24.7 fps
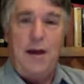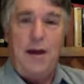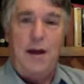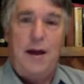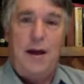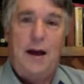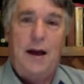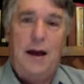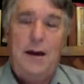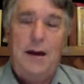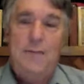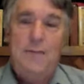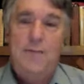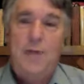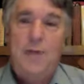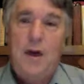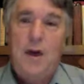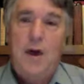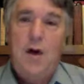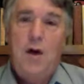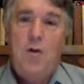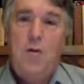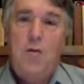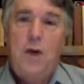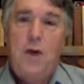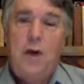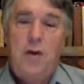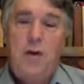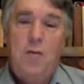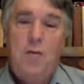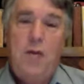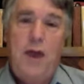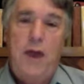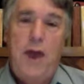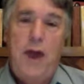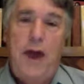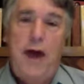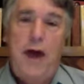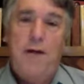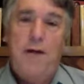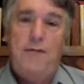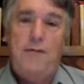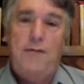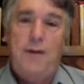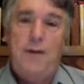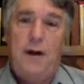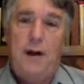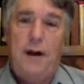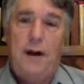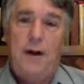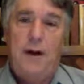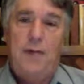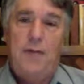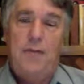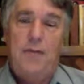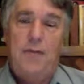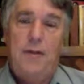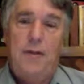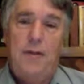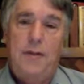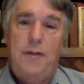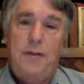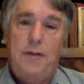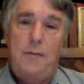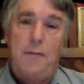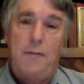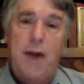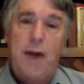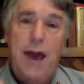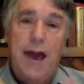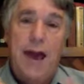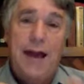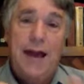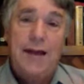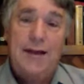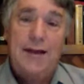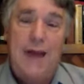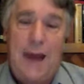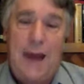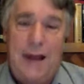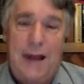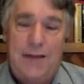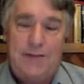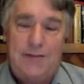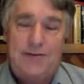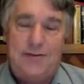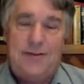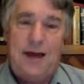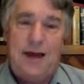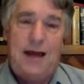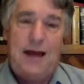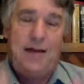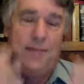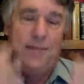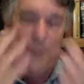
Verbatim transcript: Um, we we have uh, the mandates that